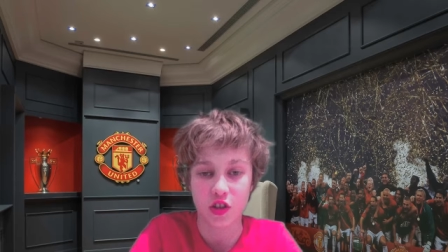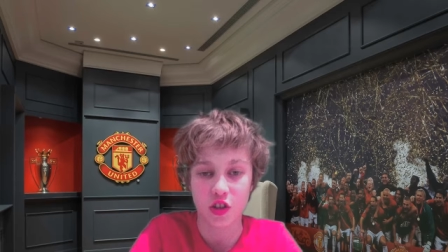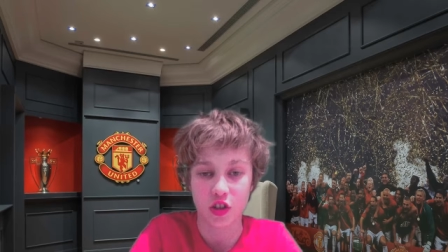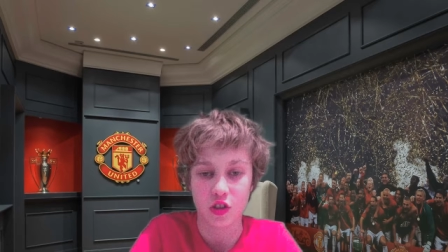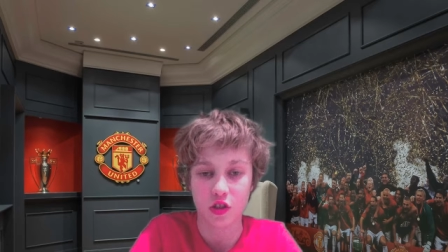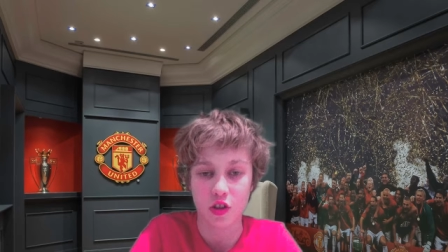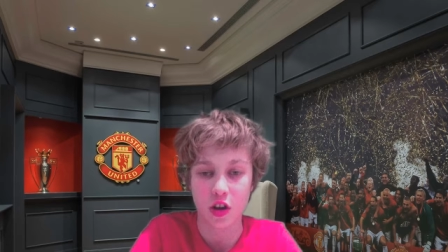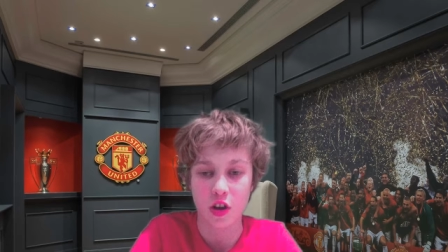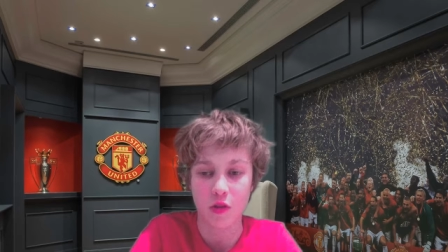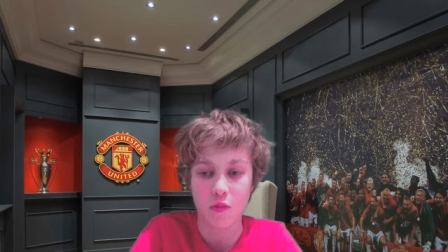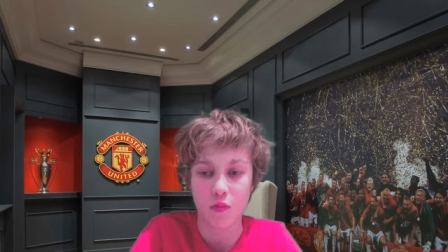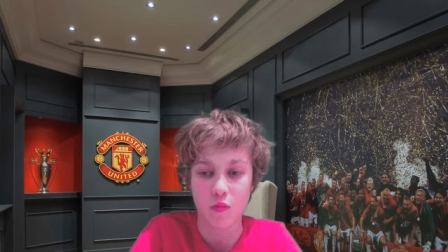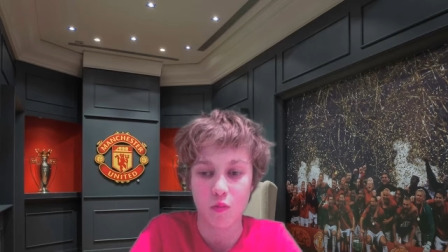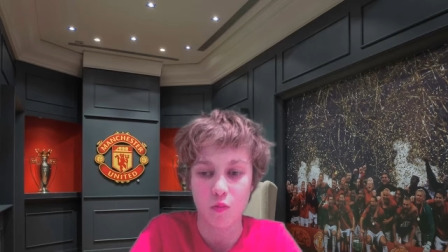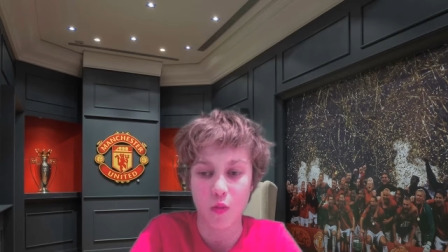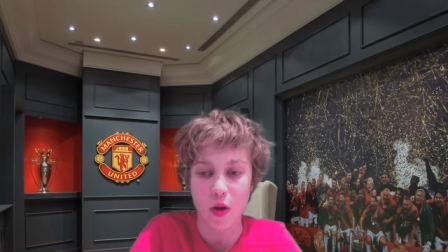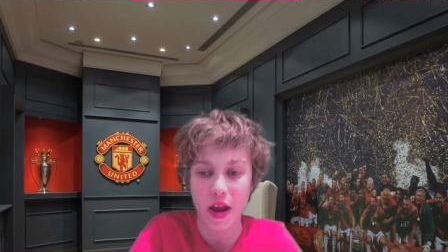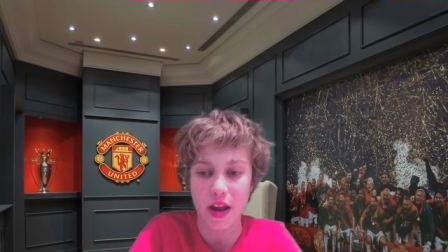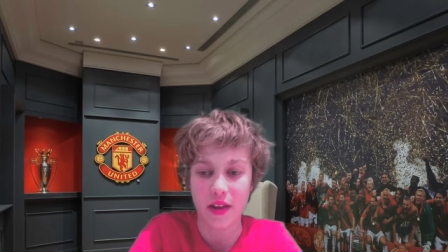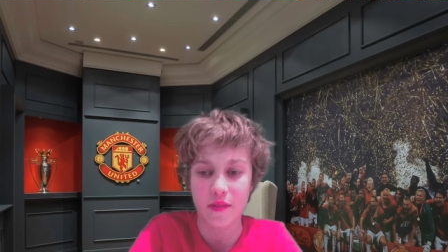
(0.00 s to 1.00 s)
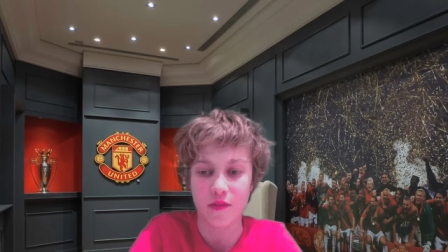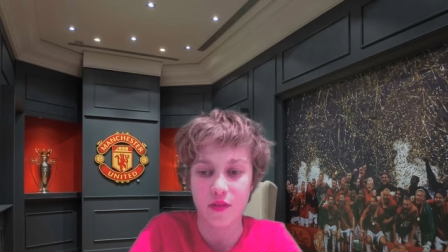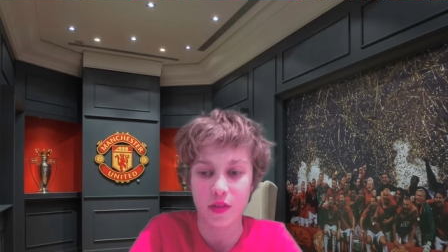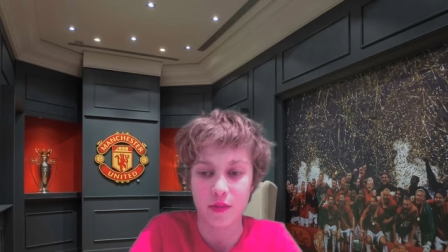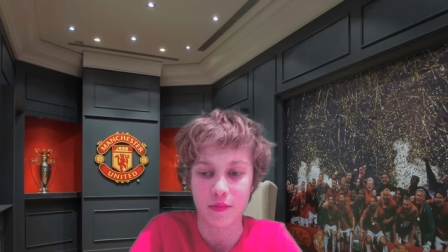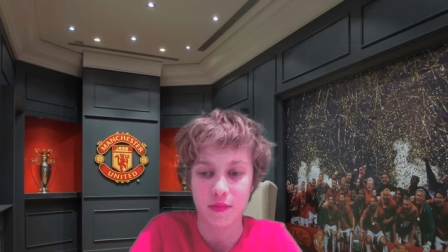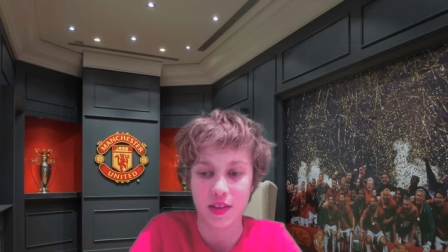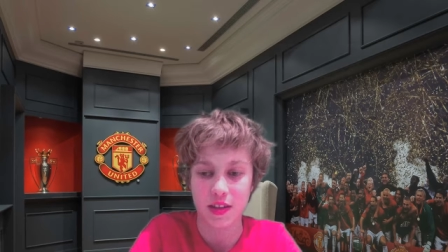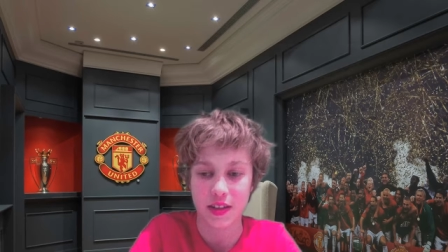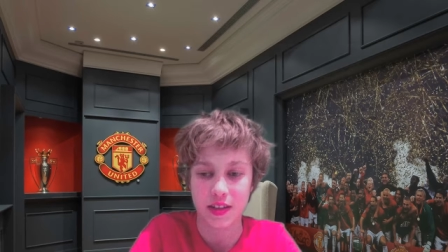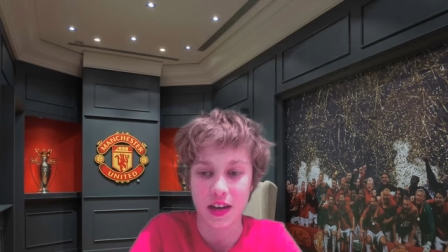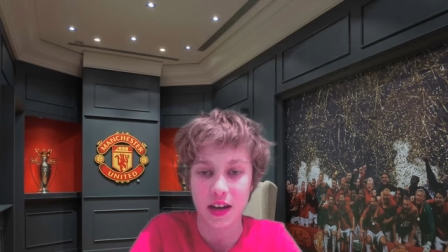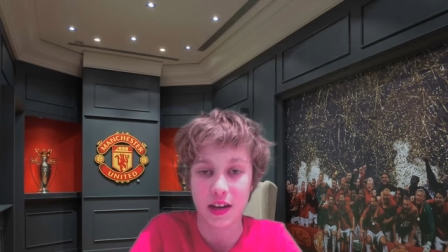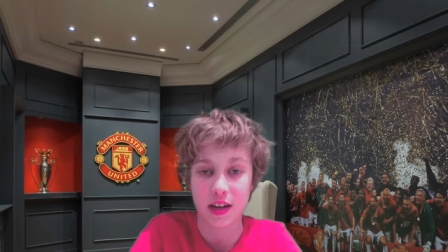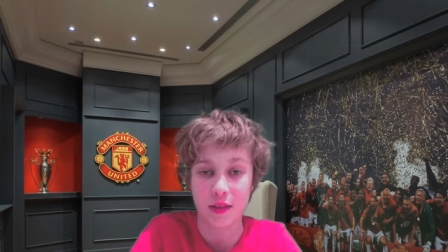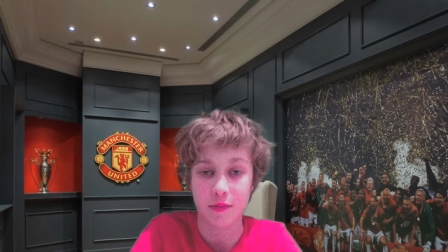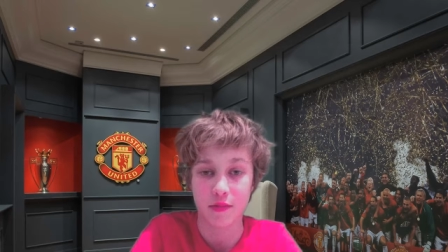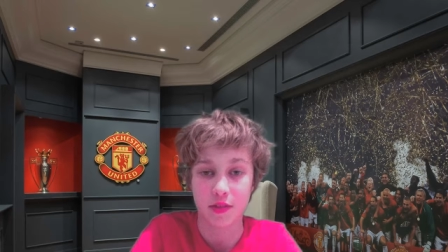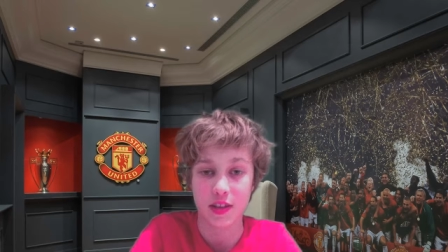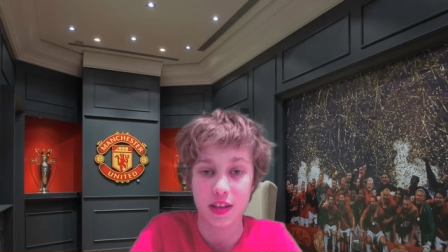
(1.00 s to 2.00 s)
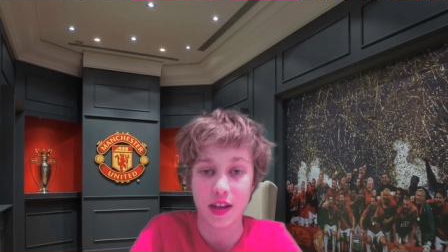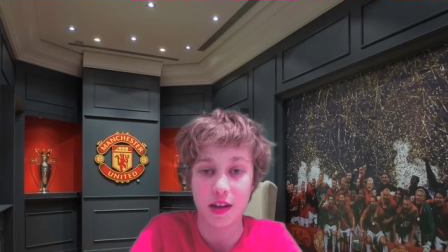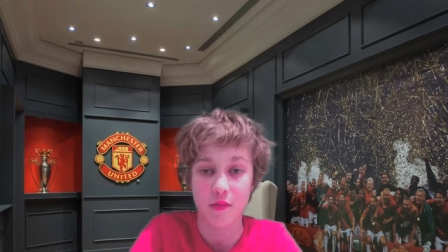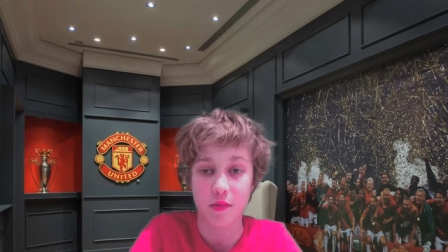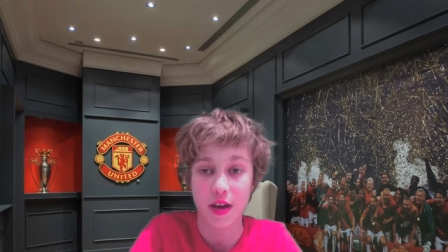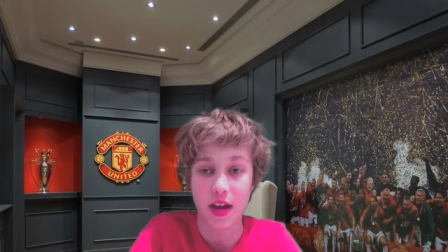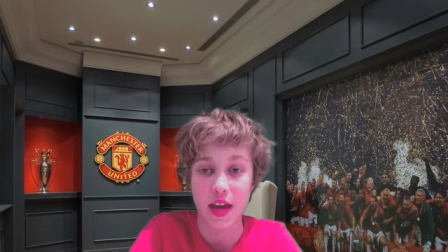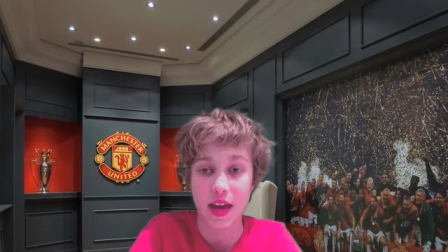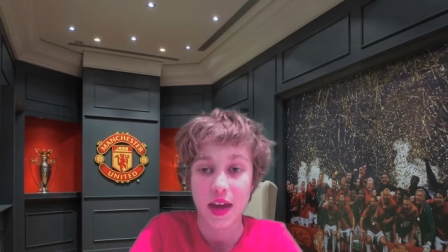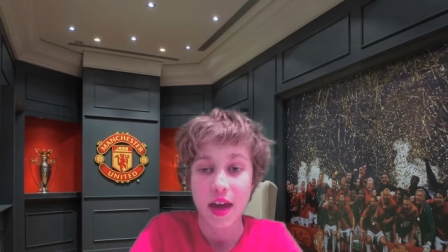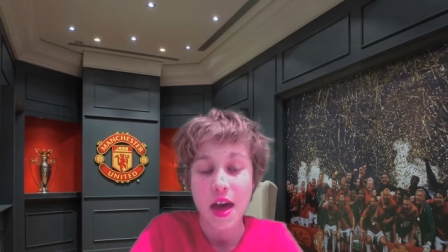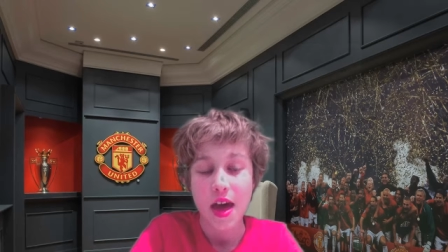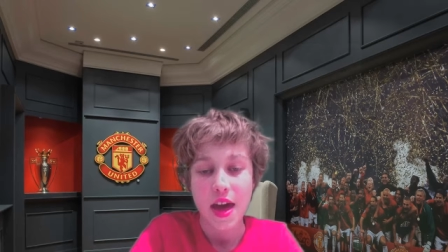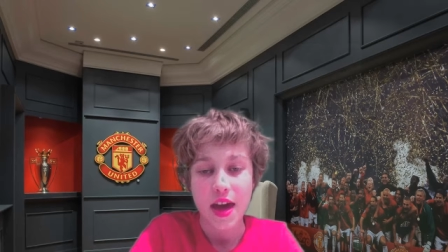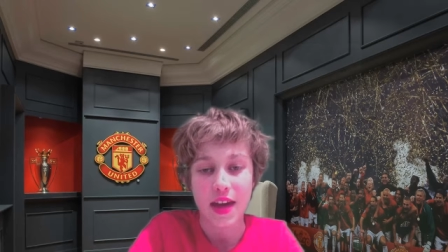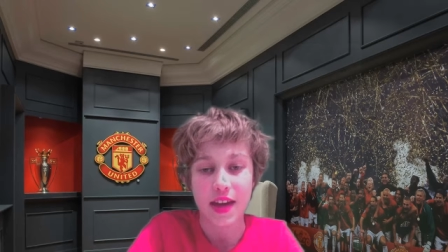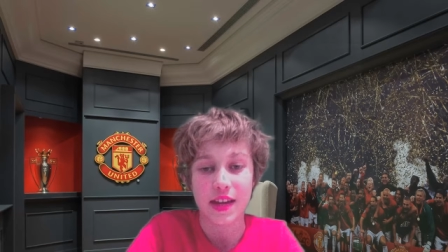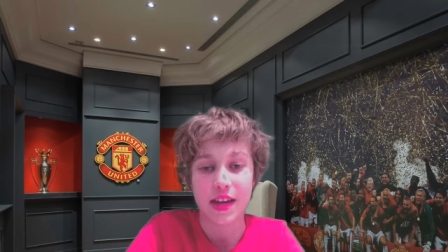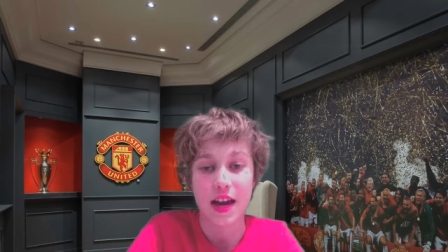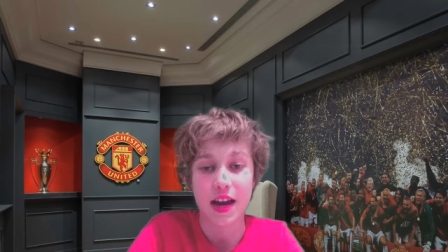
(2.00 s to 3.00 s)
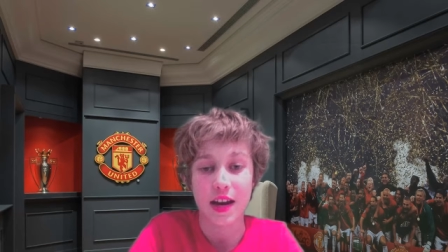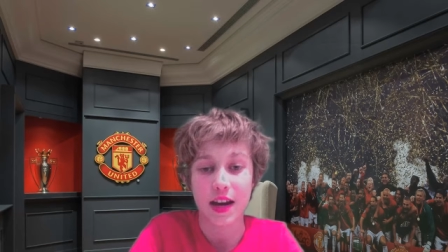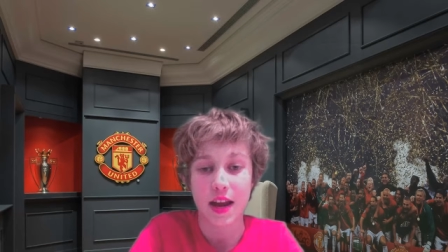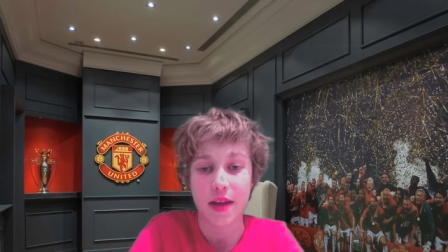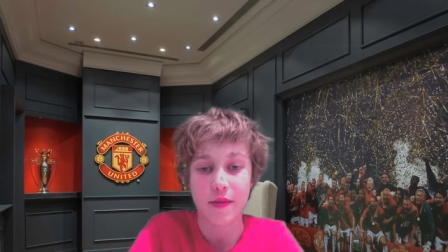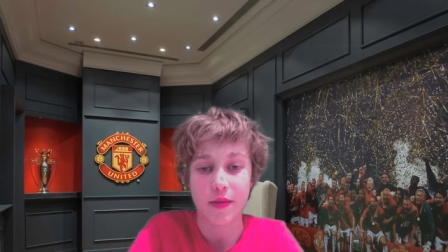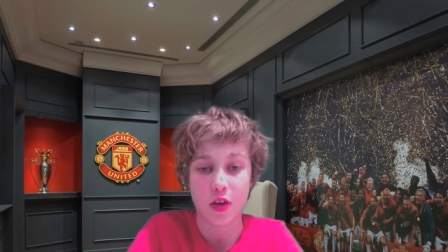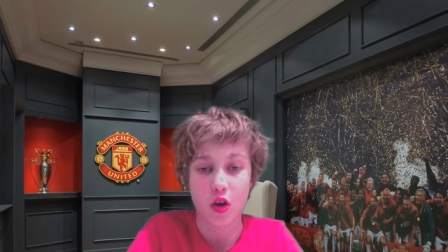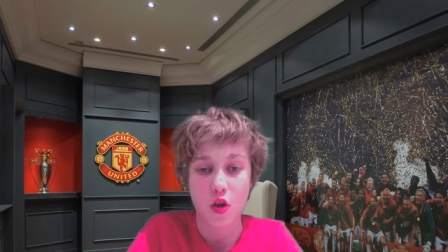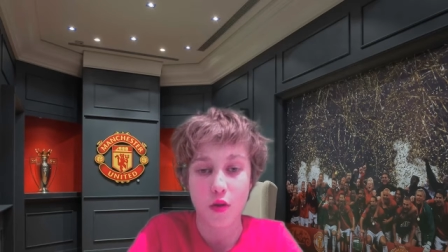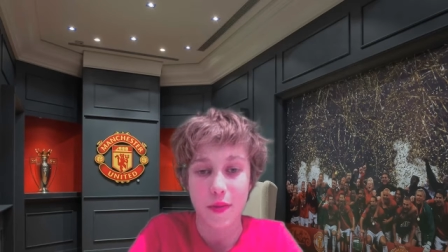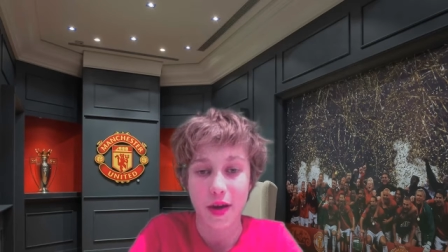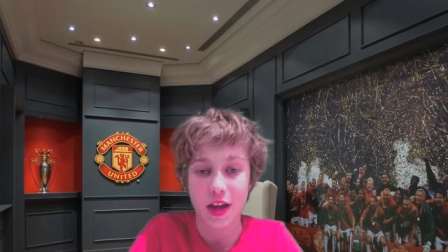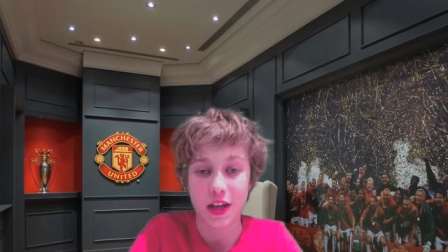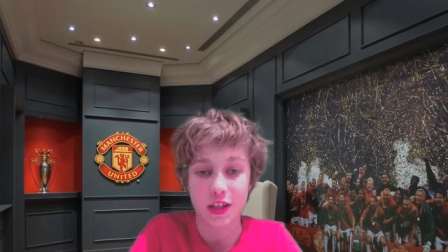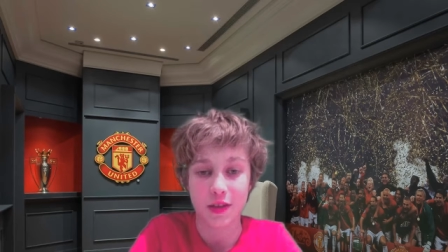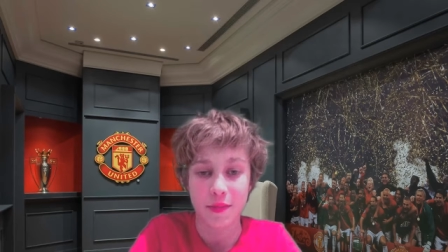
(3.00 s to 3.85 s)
just going to wait for them to sack him so that way he can never go back